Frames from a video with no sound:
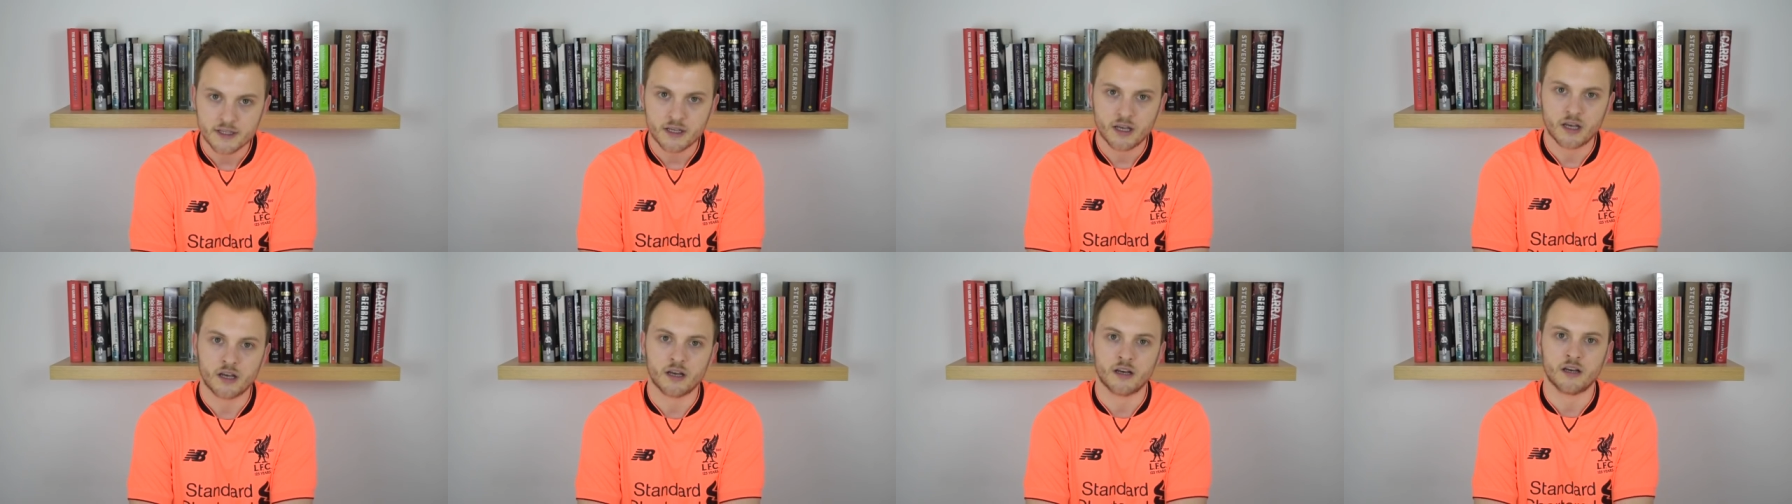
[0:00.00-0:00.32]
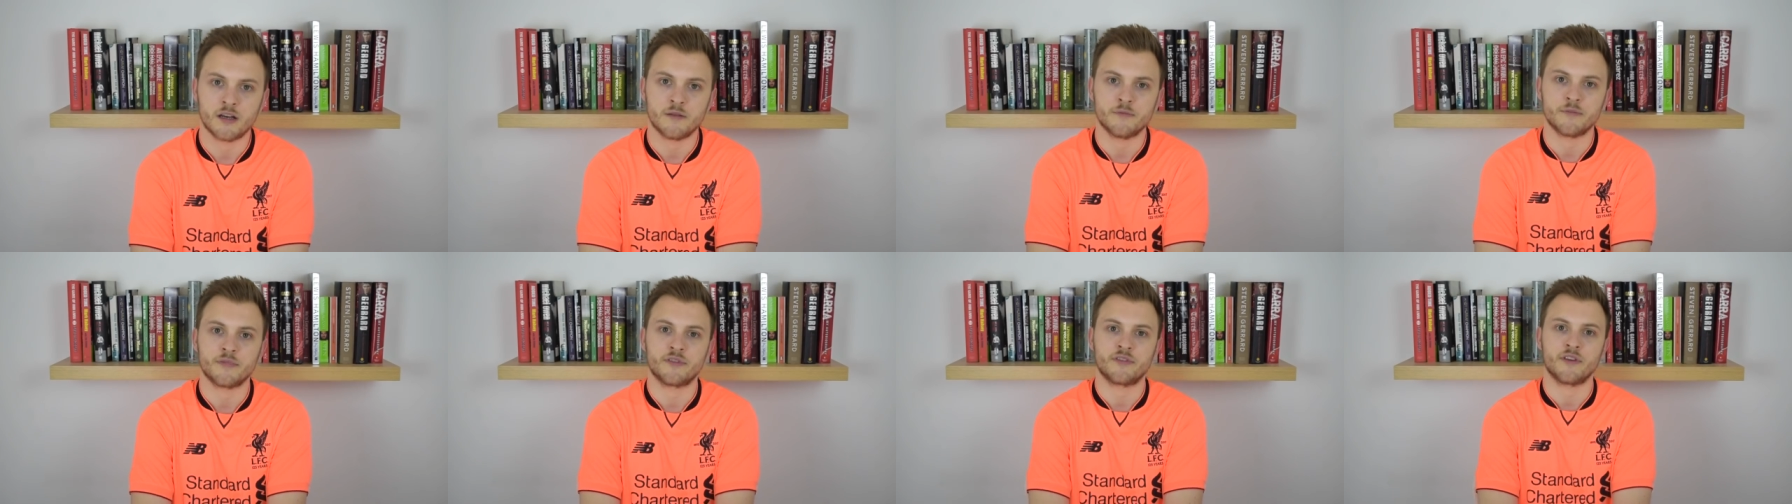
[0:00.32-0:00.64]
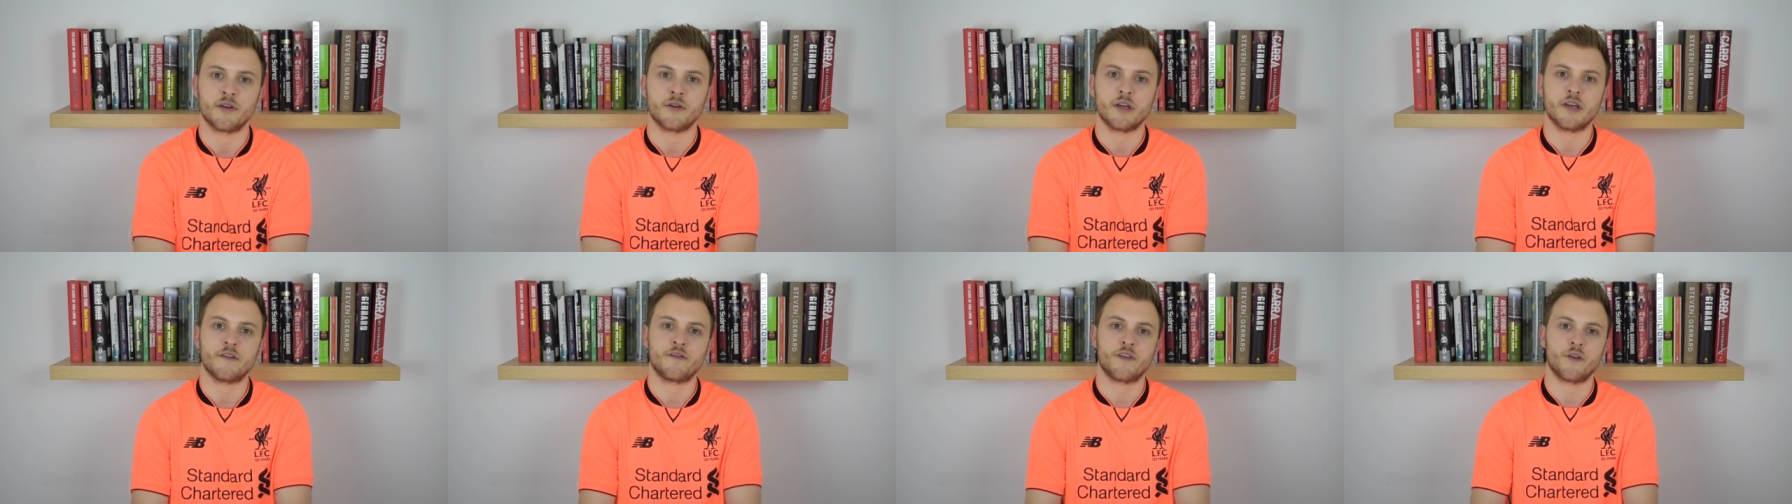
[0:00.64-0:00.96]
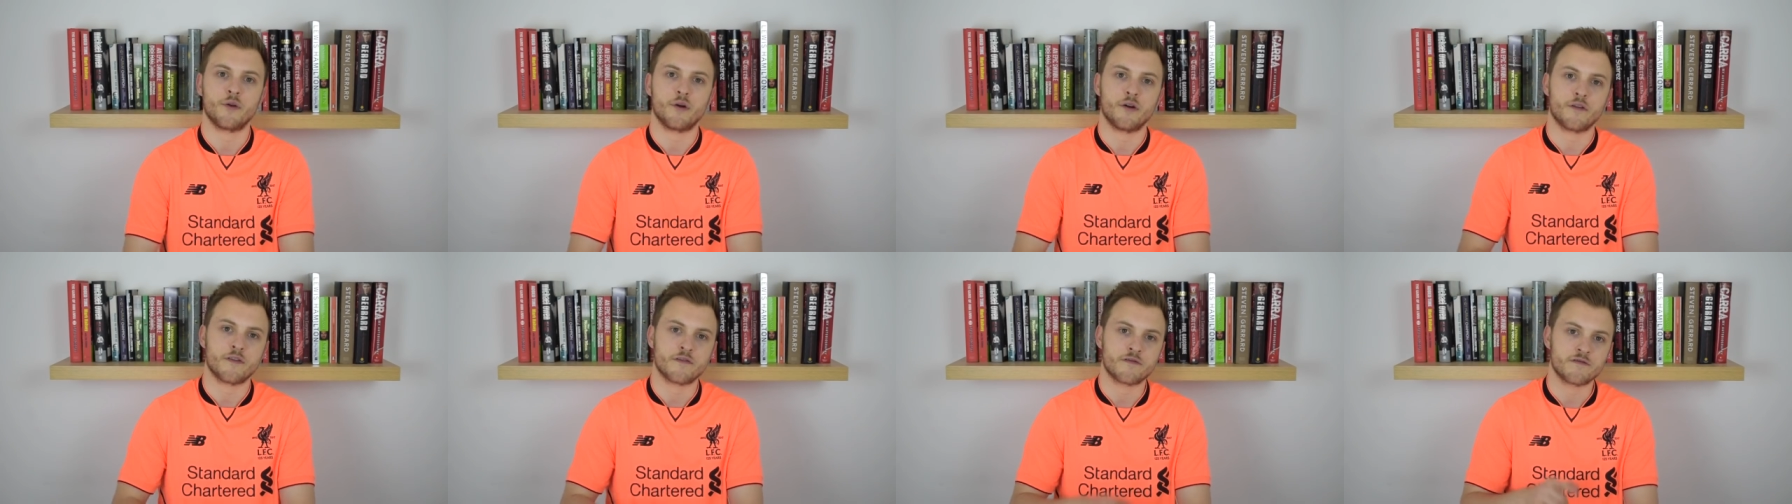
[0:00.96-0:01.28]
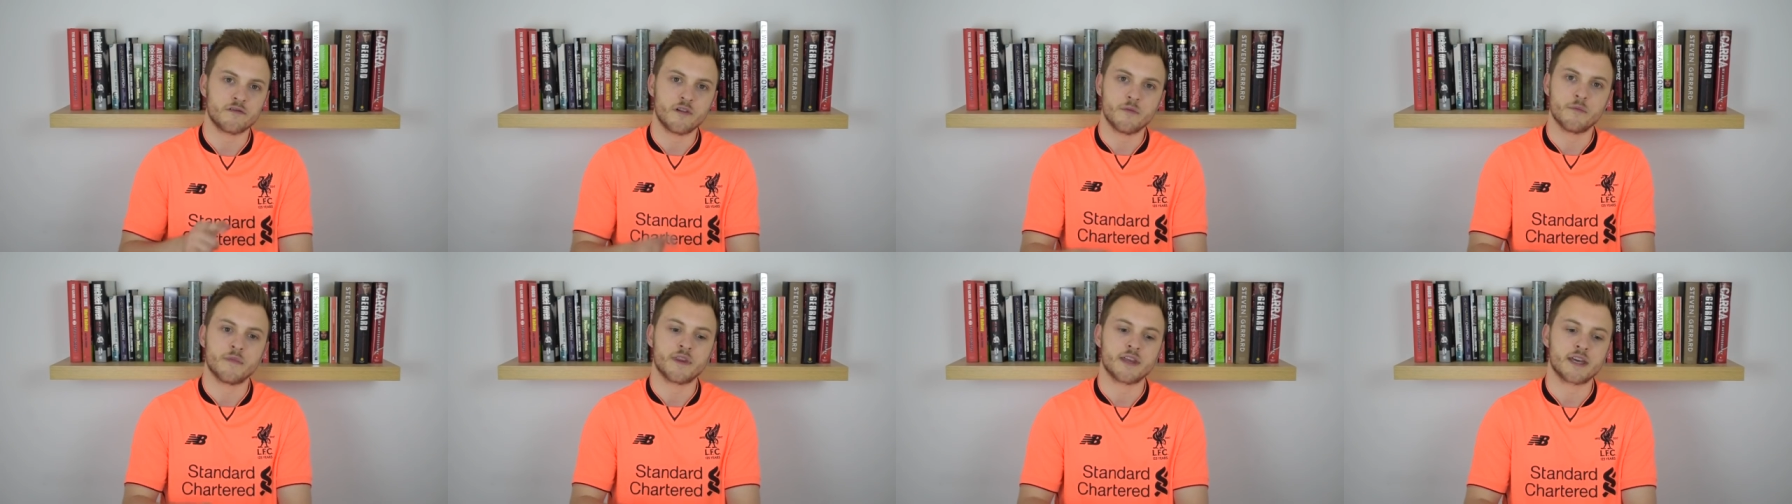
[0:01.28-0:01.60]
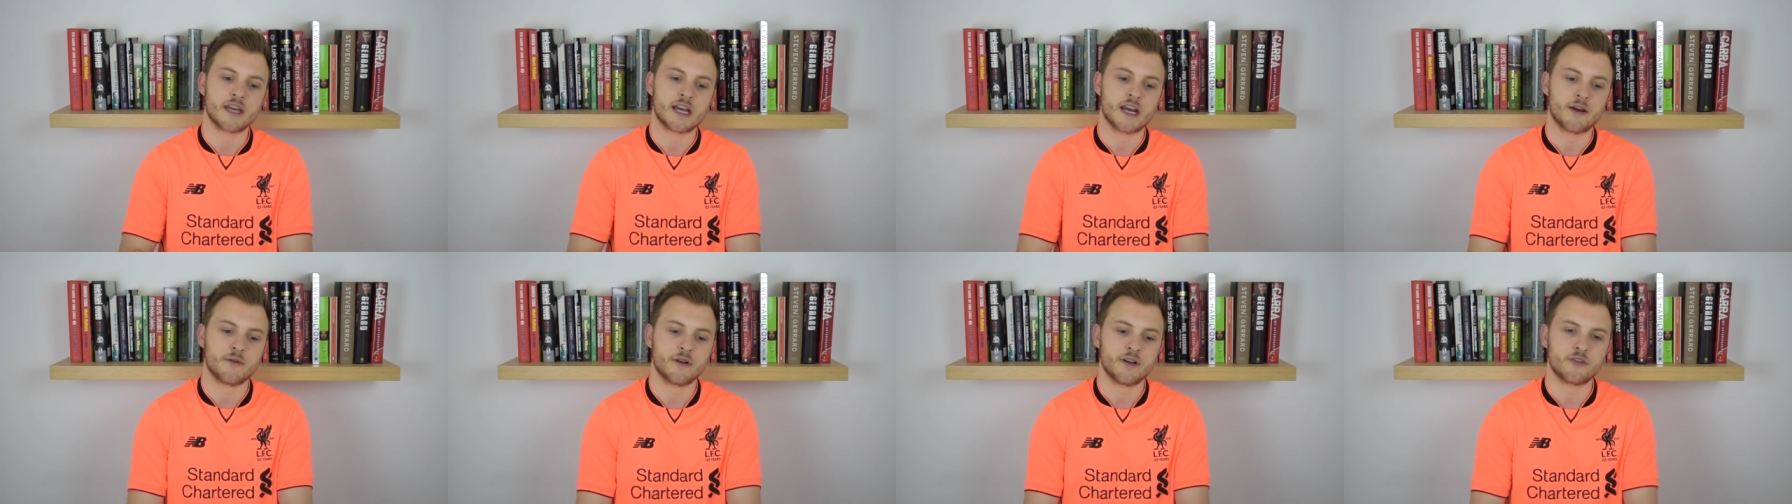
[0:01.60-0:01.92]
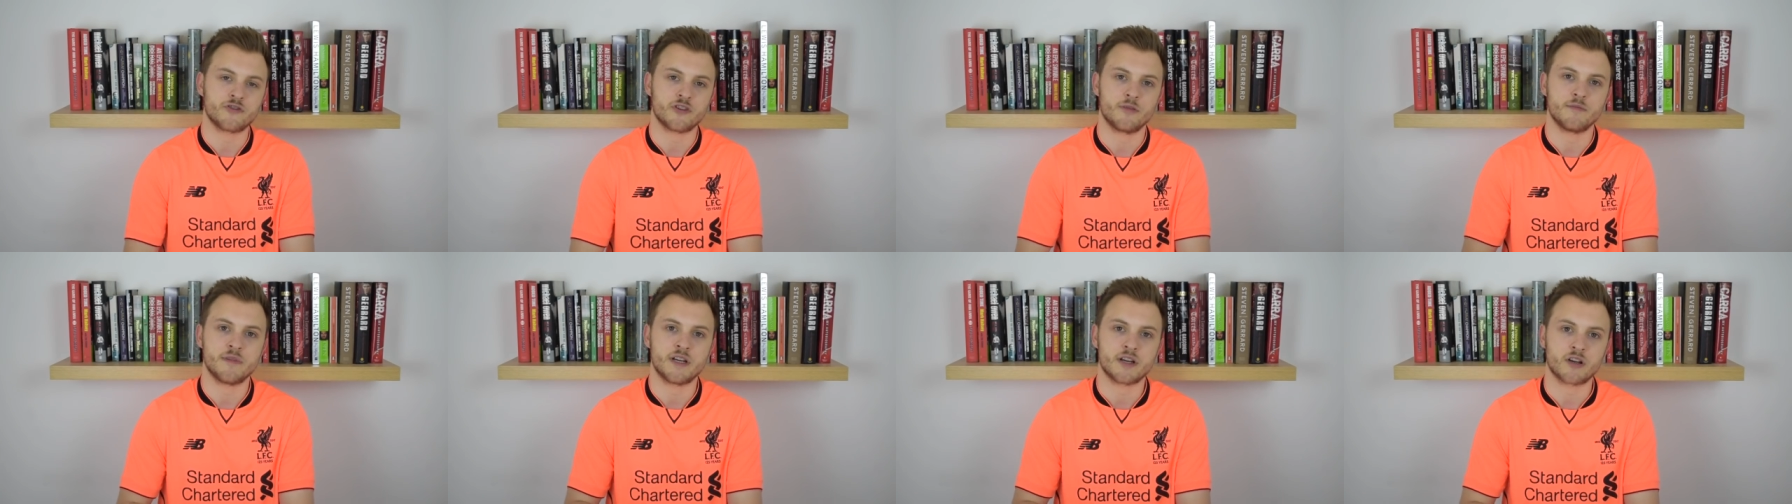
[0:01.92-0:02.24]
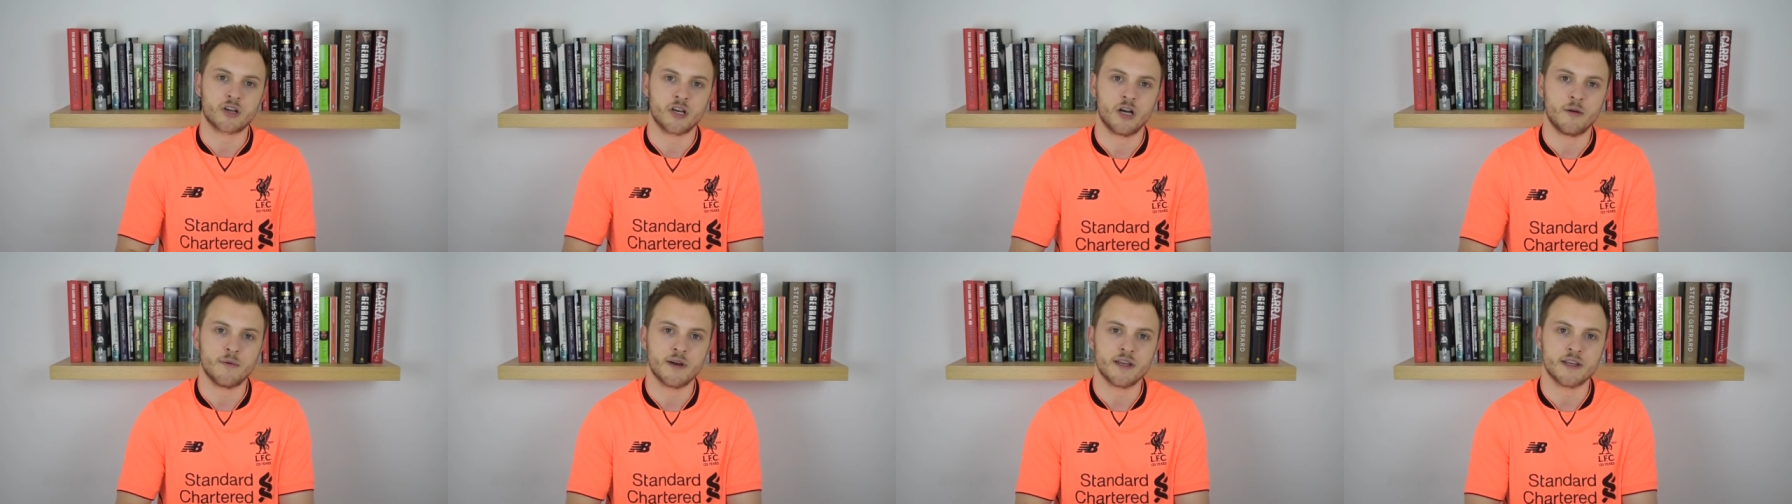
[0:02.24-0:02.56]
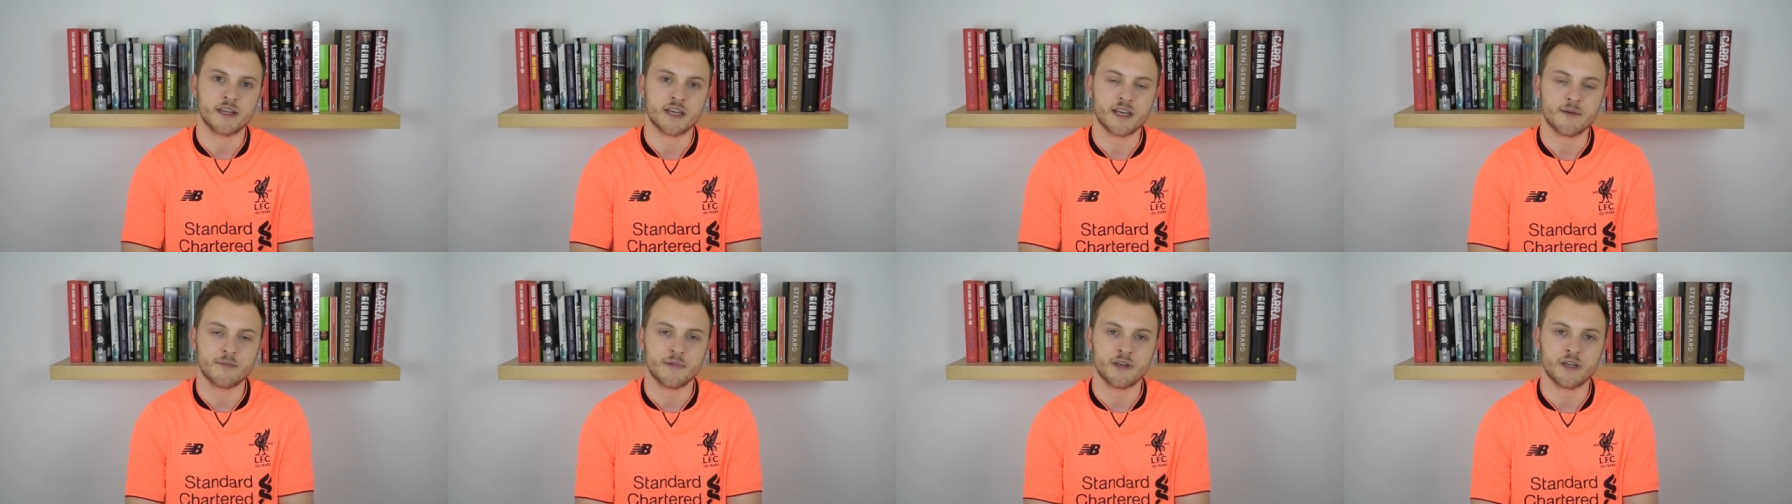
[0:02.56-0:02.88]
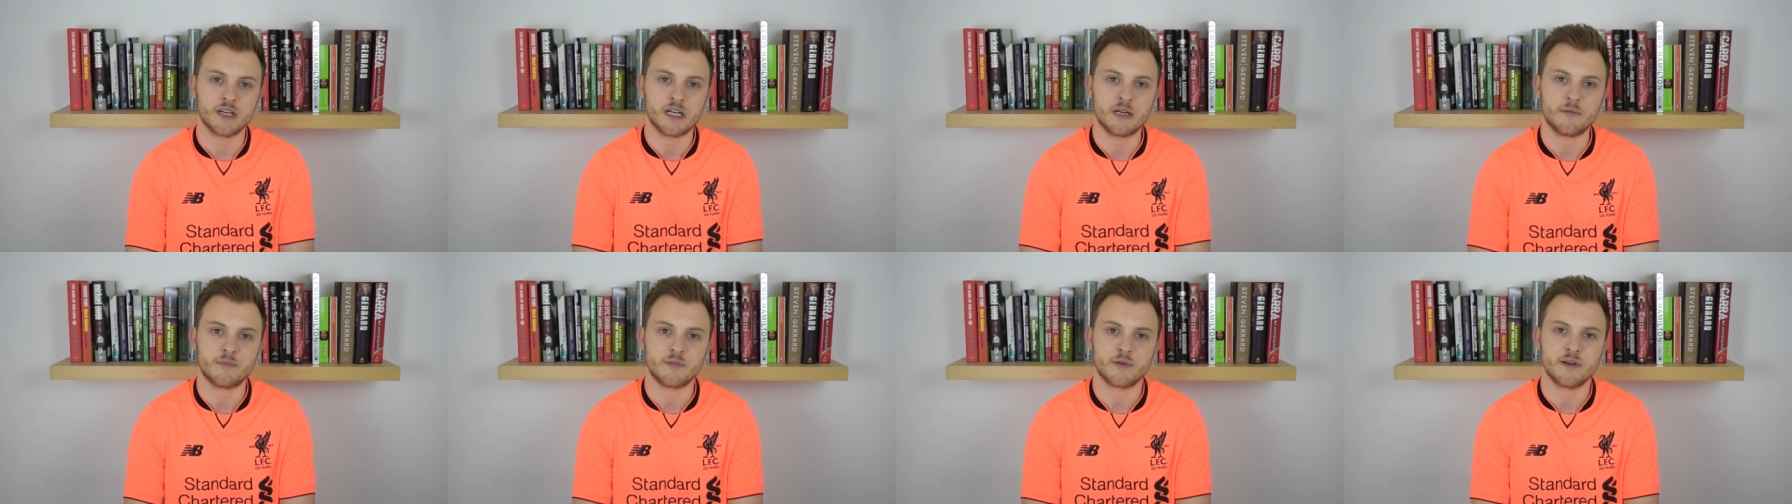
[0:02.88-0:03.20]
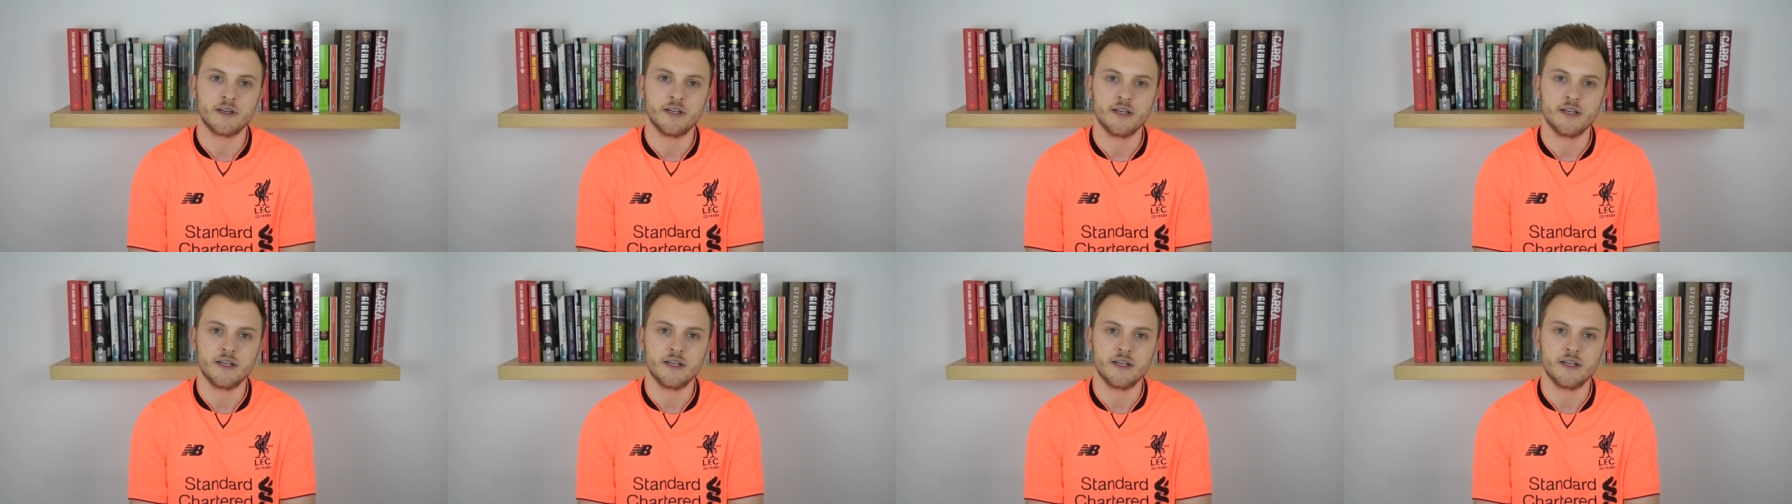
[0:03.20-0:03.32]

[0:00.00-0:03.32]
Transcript: um, so if you're from the area, drop me a comment, hit me up.